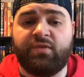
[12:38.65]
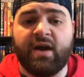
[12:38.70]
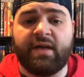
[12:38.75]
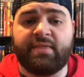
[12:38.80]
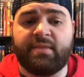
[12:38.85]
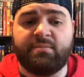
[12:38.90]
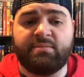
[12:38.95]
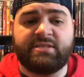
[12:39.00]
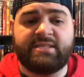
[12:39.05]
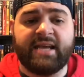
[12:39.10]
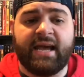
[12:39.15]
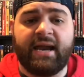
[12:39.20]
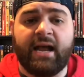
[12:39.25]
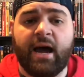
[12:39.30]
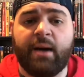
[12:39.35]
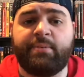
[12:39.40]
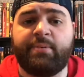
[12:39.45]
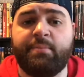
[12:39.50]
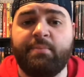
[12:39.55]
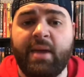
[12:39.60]
got them set
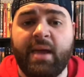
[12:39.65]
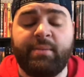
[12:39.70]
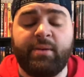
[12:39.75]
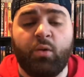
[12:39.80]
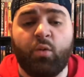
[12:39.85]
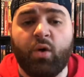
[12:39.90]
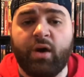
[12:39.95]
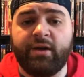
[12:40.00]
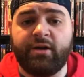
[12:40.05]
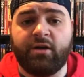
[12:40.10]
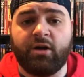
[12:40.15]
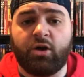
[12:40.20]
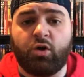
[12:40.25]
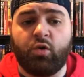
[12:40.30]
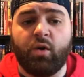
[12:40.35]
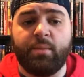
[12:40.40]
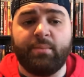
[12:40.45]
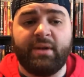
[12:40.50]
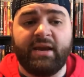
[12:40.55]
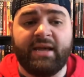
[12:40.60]
up, maybe what your
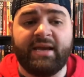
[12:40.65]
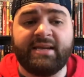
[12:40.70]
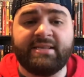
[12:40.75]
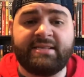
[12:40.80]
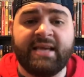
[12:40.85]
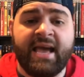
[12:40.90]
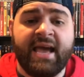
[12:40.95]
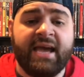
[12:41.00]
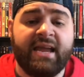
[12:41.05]
equipment is.